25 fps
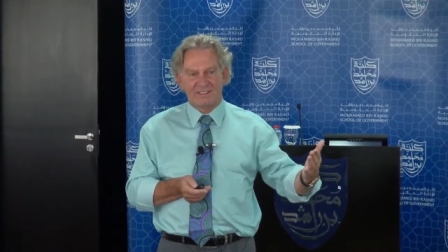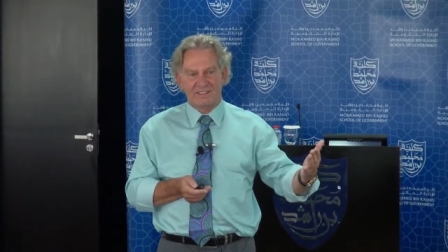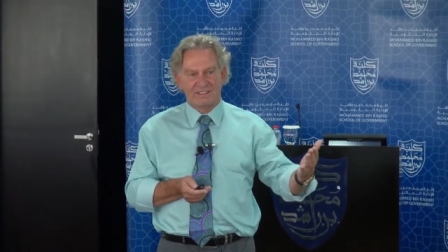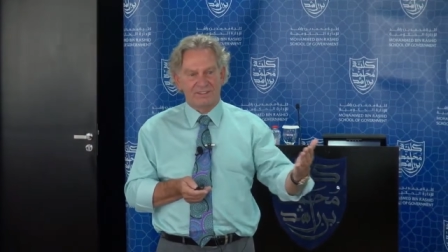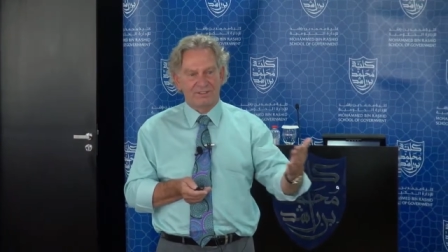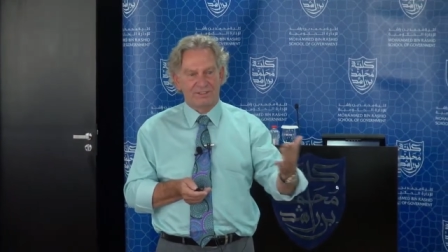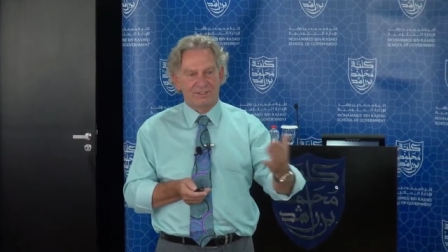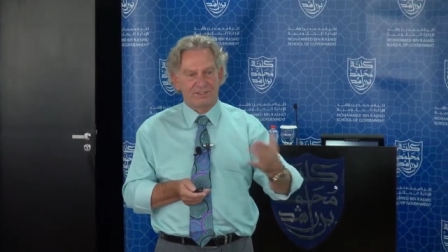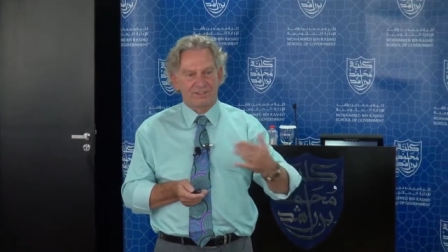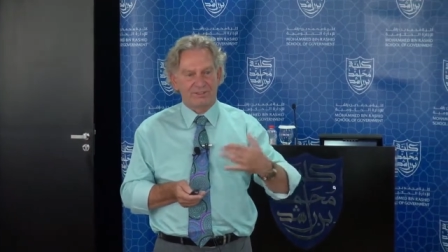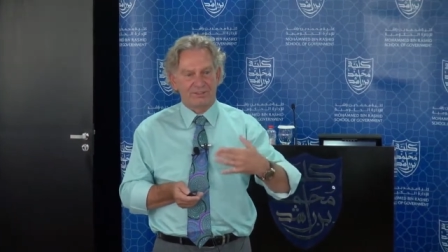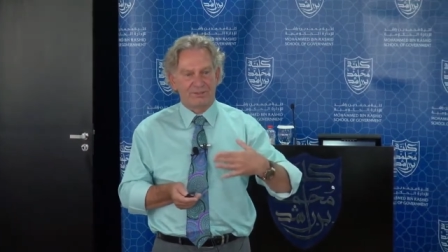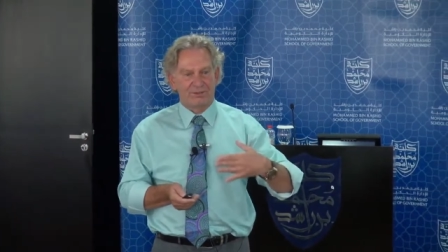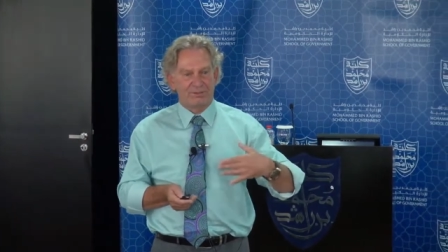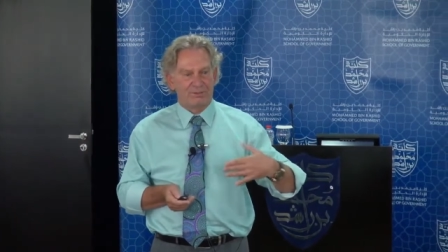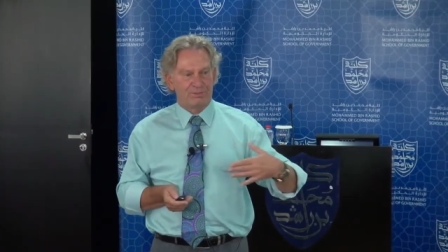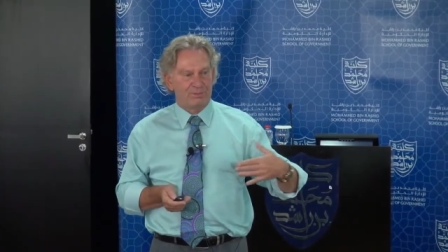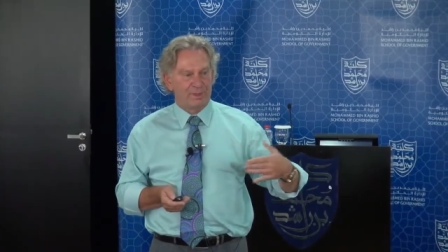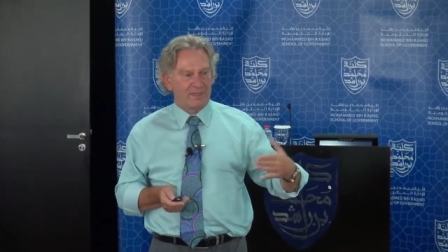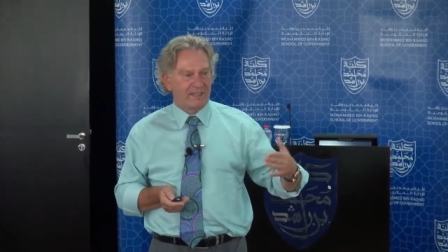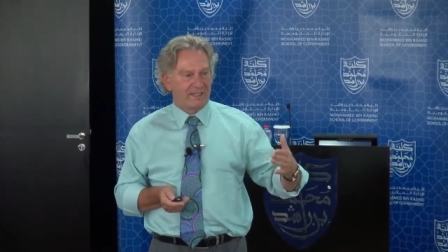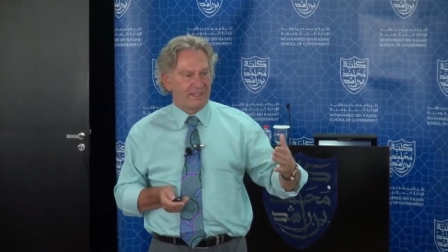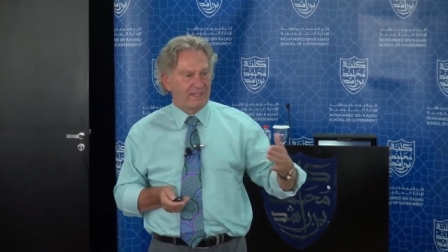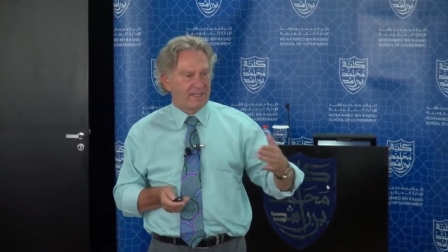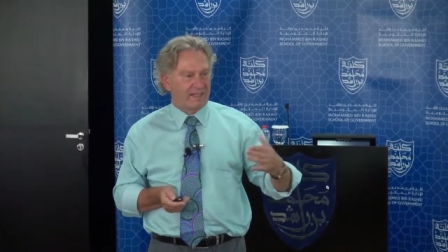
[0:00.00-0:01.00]
it's also
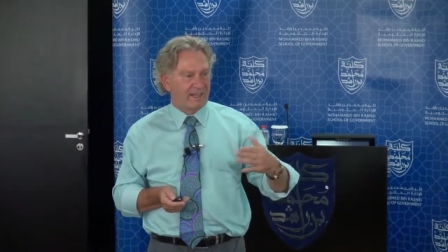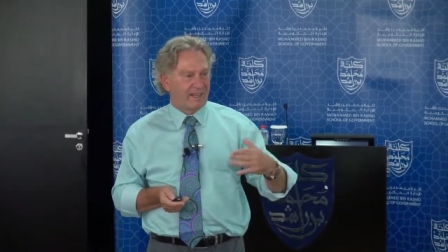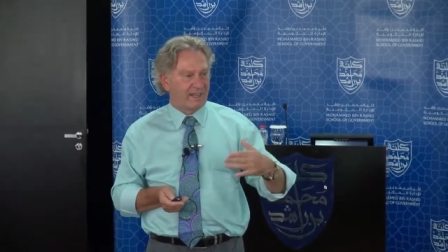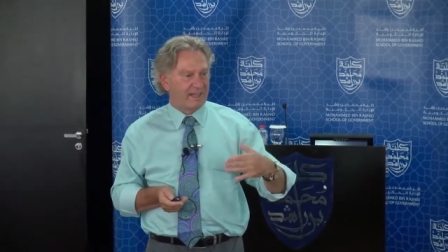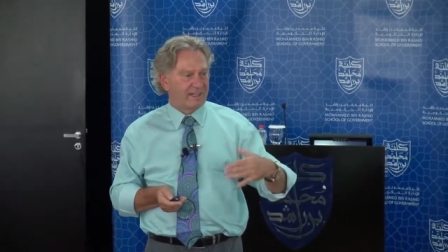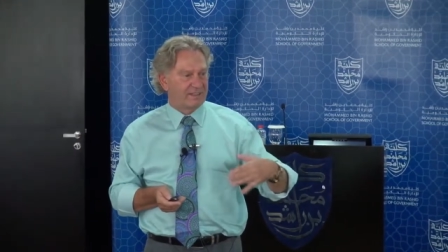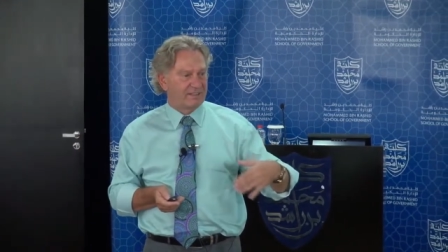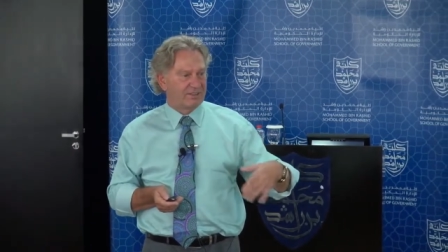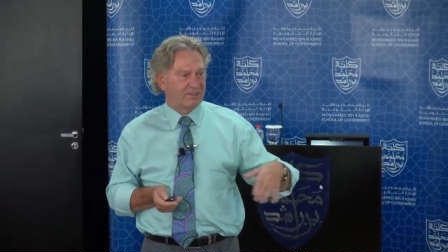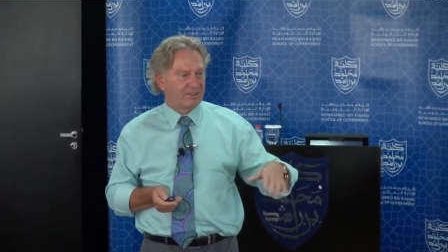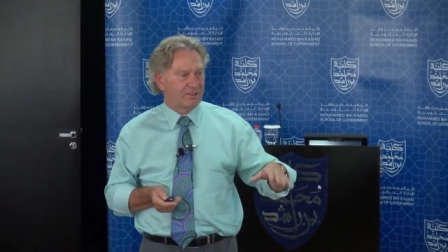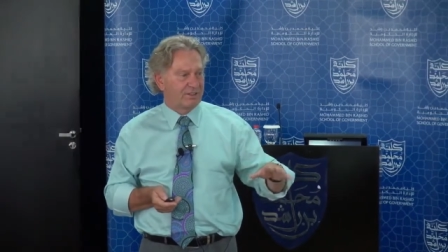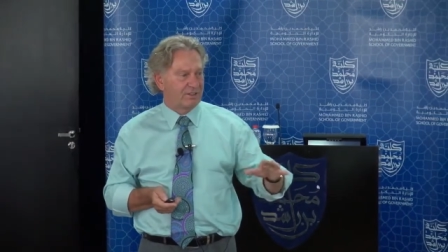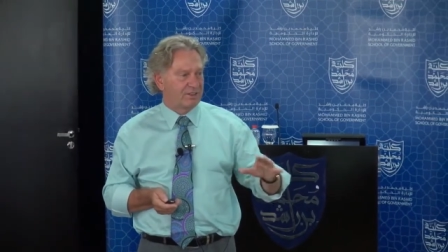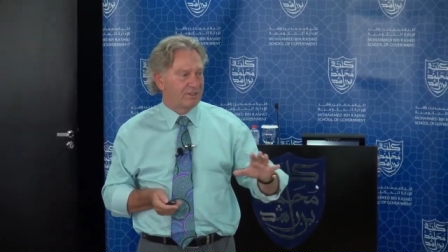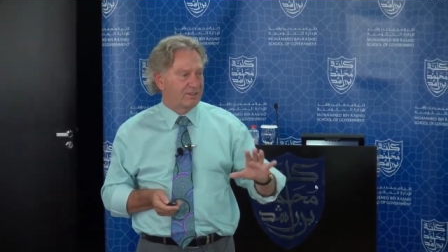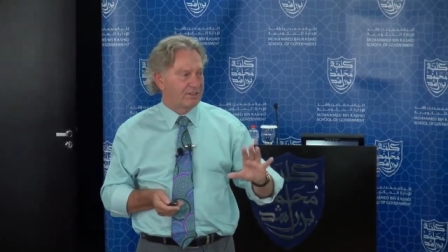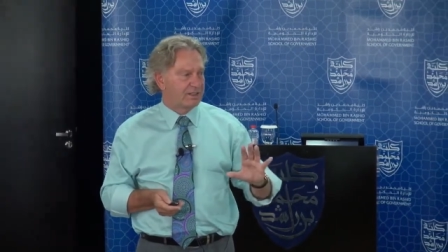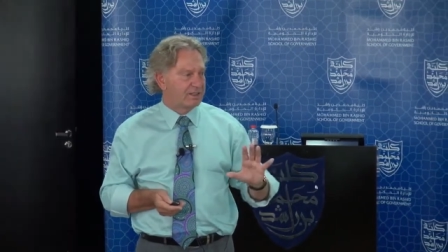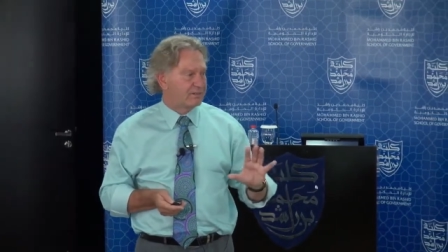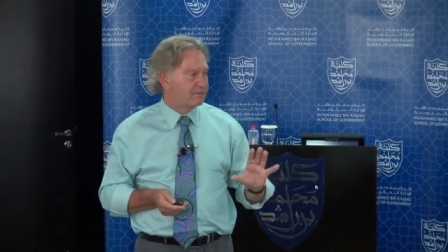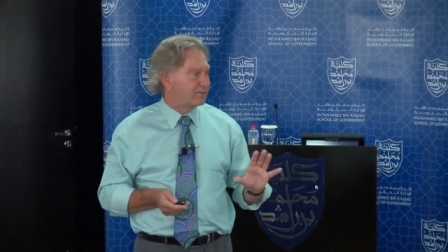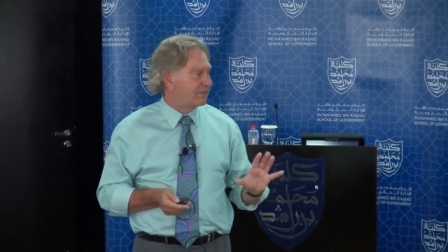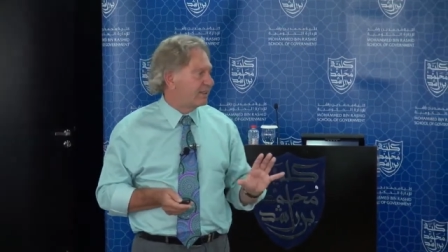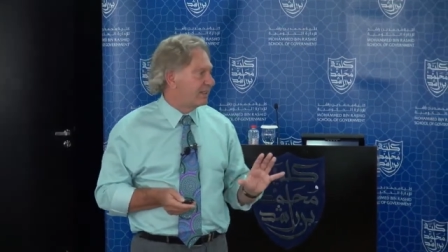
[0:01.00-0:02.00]
being hands-on
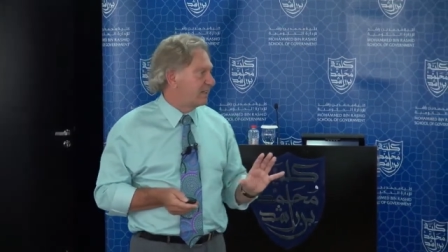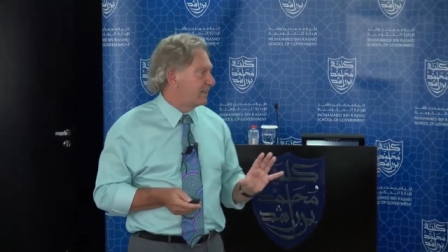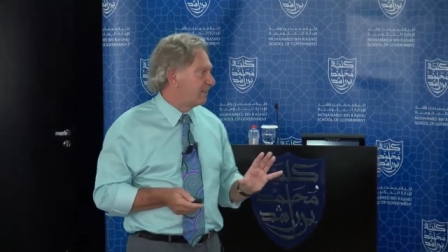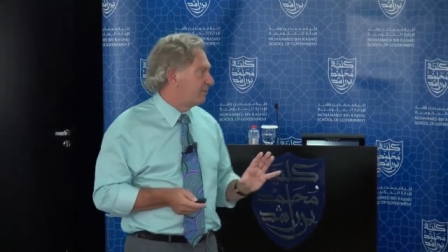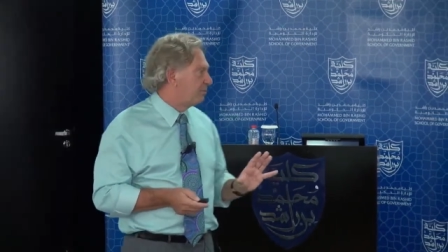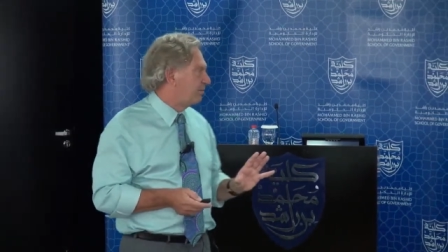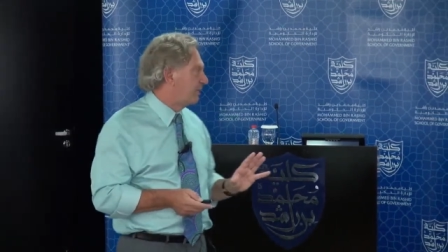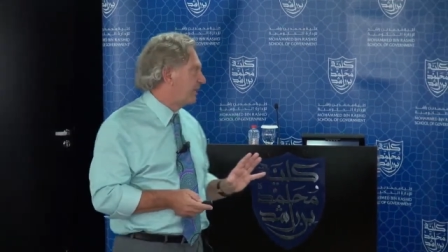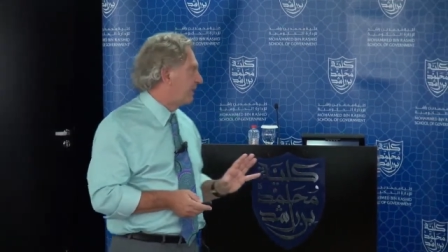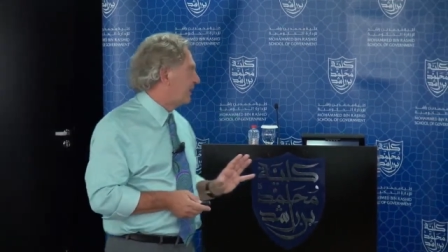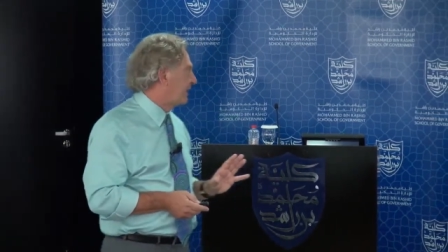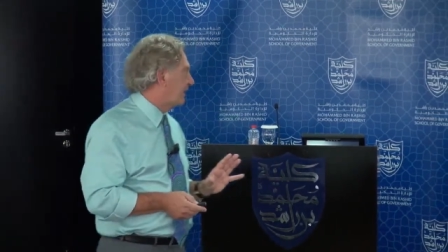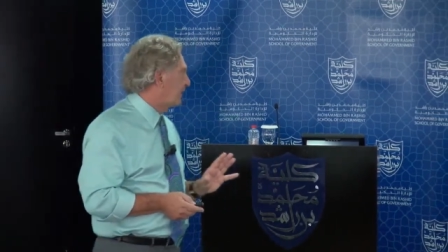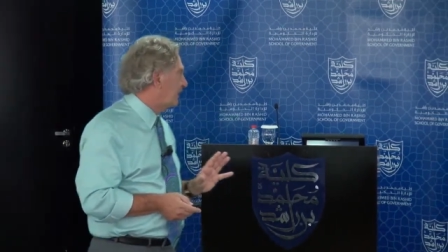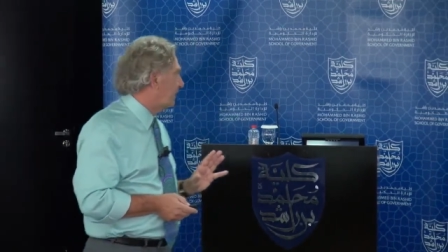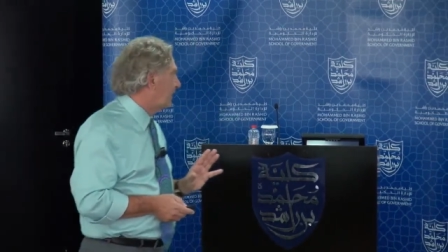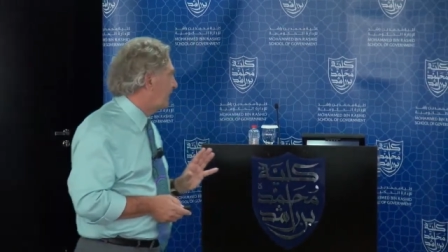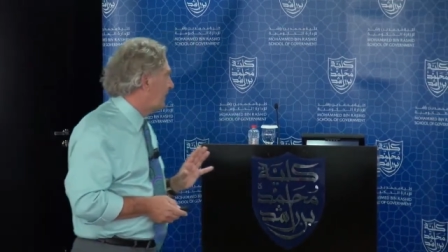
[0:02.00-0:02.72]
and really being